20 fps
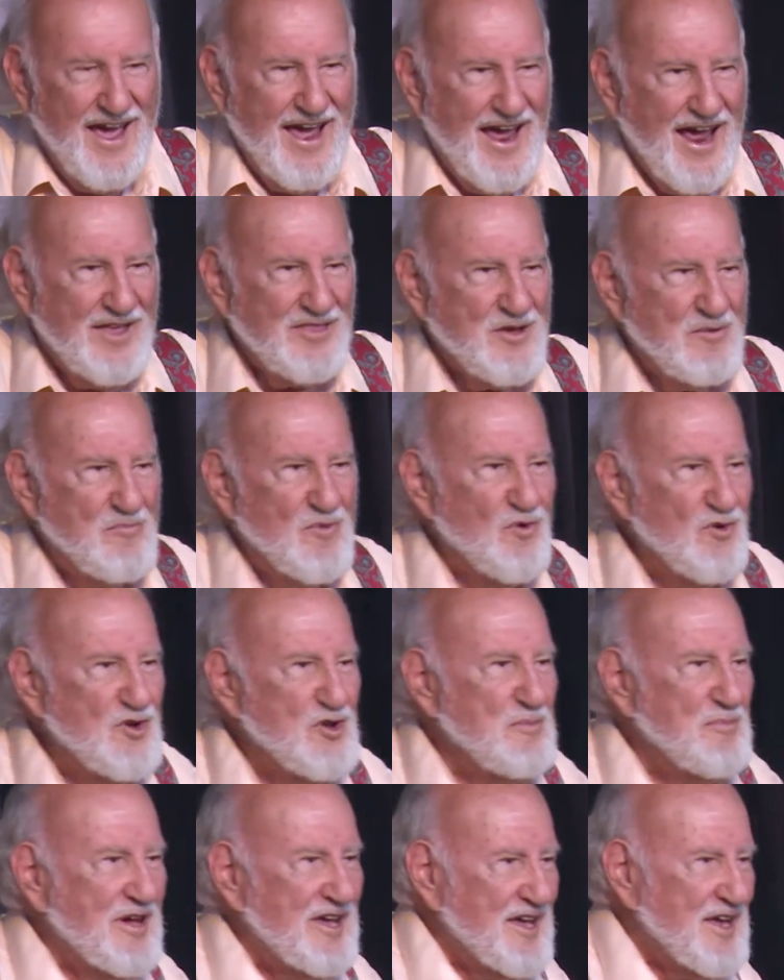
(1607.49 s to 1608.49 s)
And the more
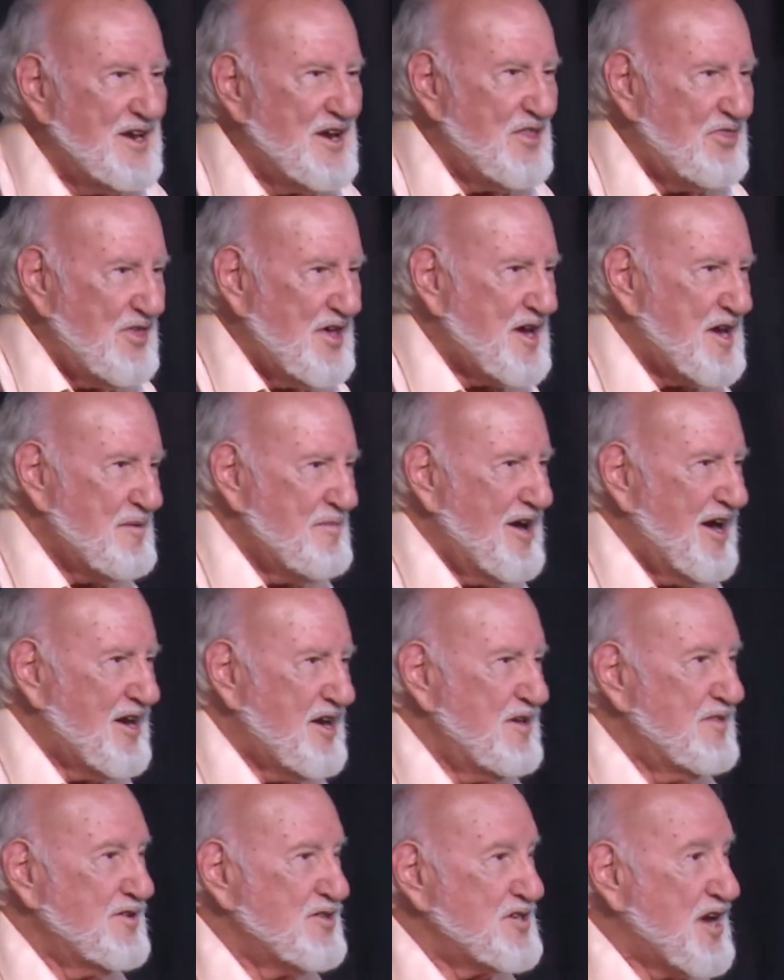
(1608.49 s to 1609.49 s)
you begin to think about
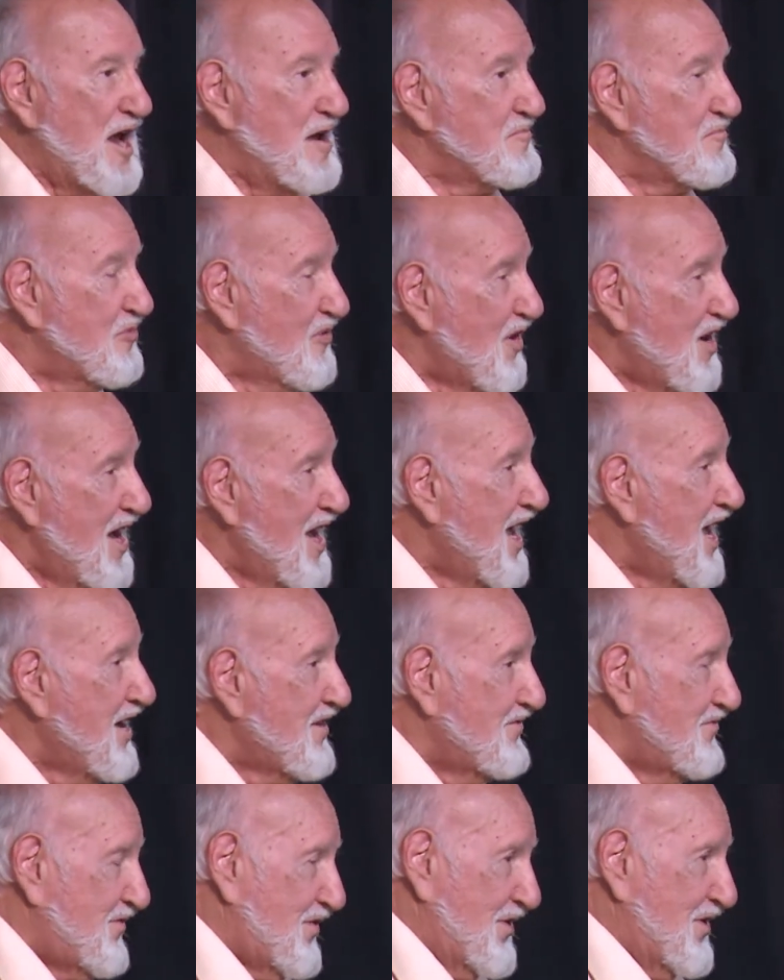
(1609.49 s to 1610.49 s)
others and
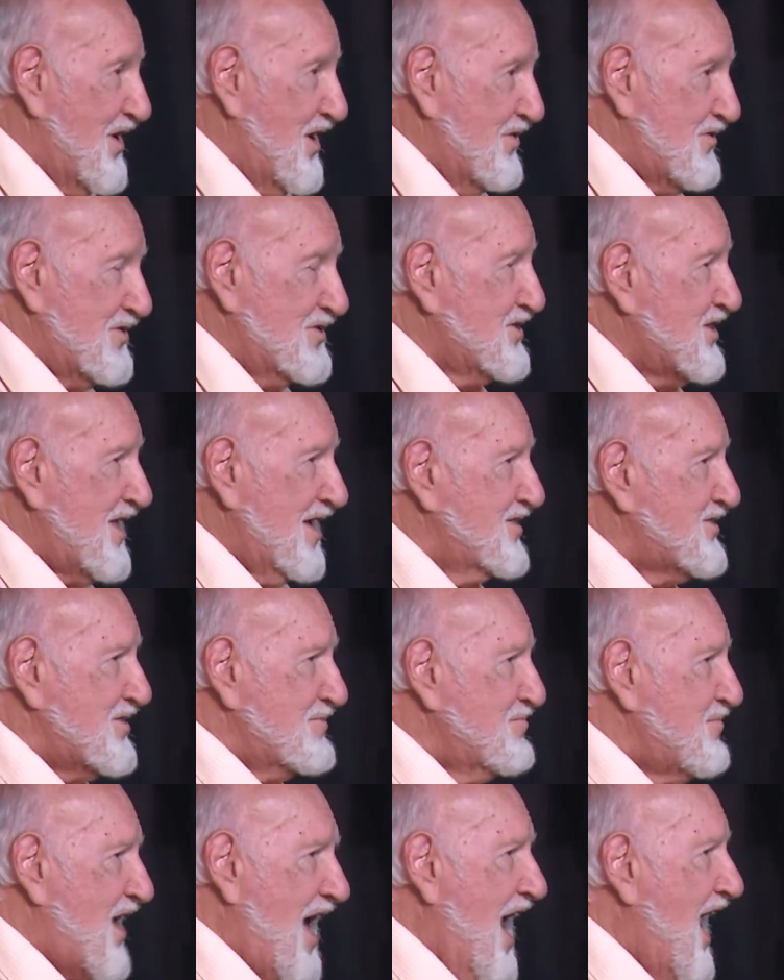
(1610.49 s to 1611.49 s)
praying for others, and that's
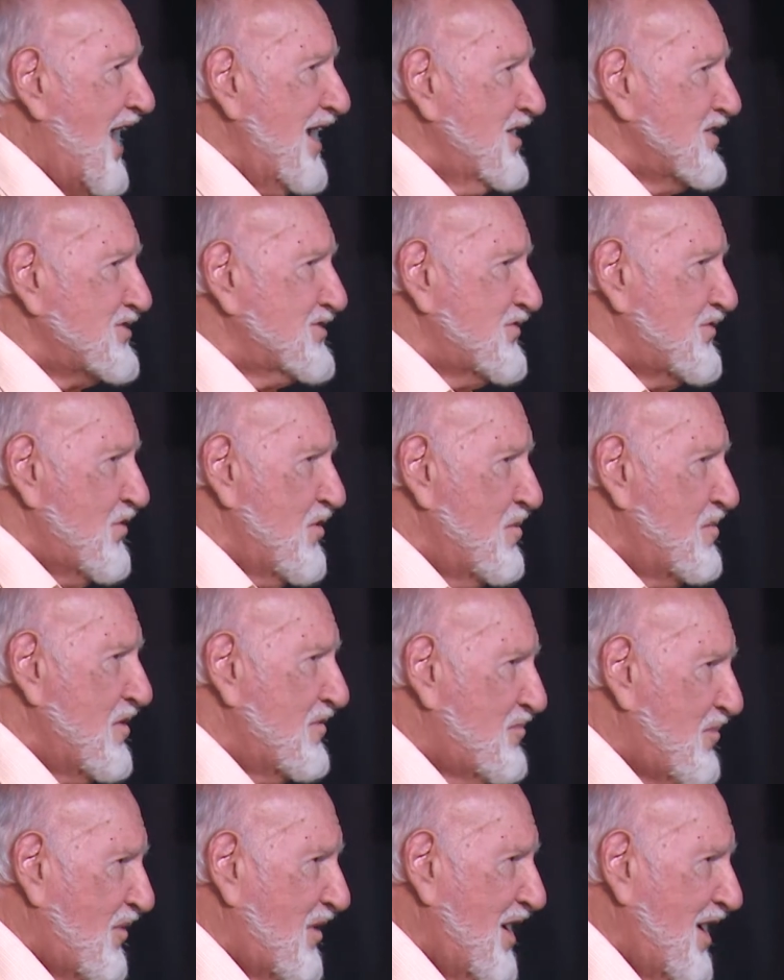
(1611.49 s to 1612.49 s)
the highest form
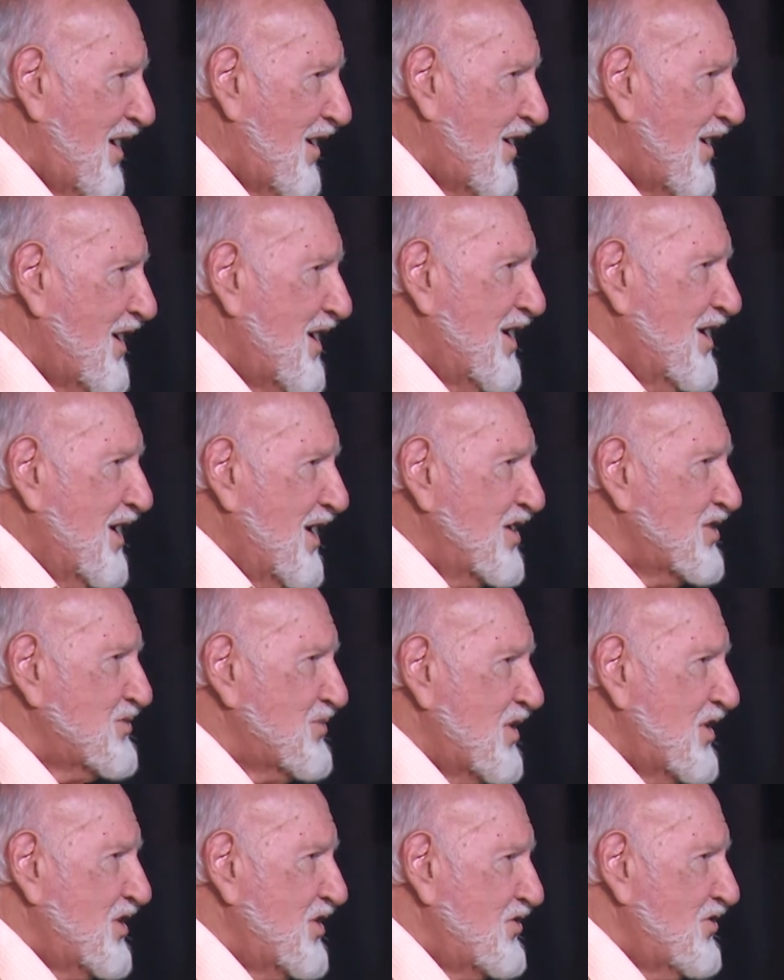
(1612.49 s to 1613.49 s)
of prayer, is
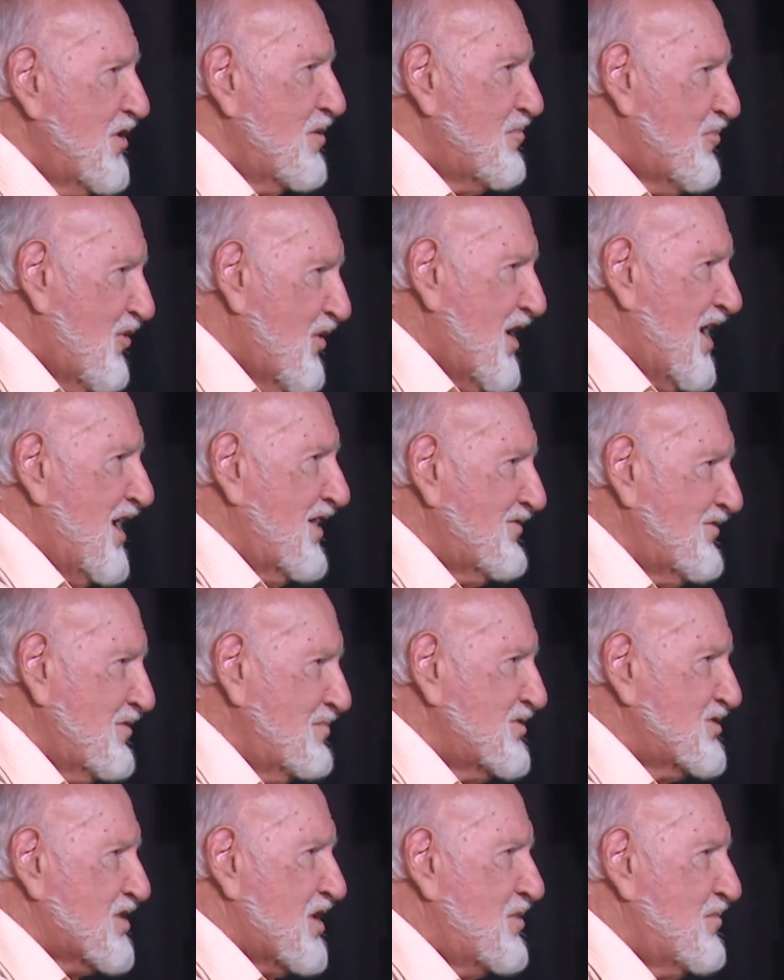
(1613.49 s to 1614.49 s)
when you are praying
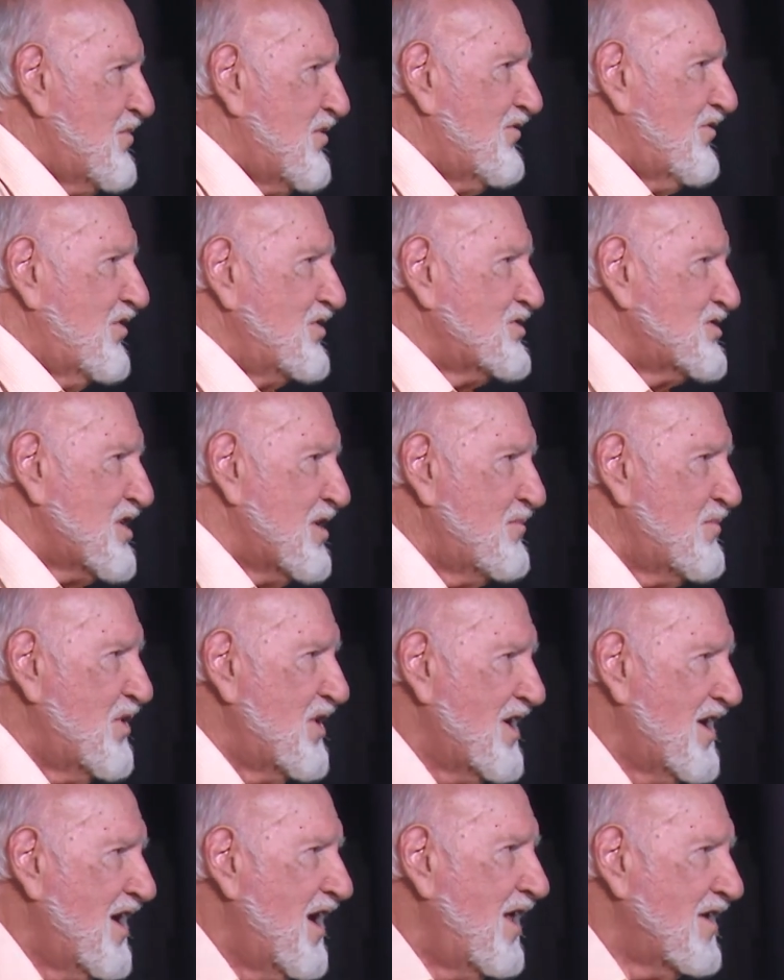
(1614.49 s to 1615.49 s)
for
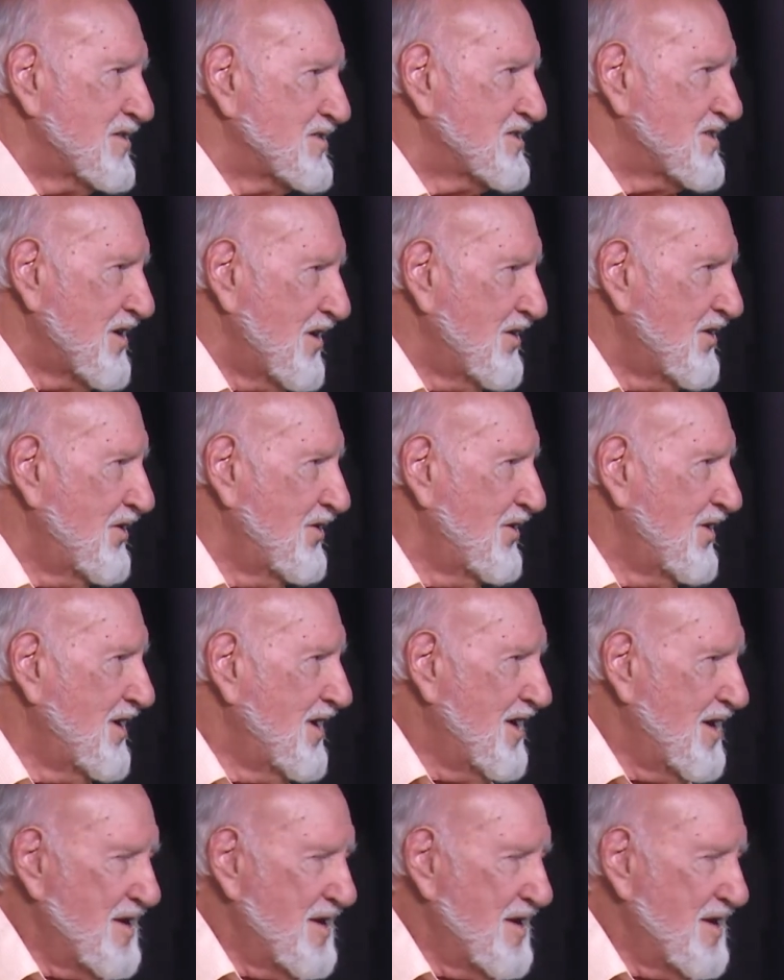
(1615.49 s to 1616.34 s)
someone else, you know,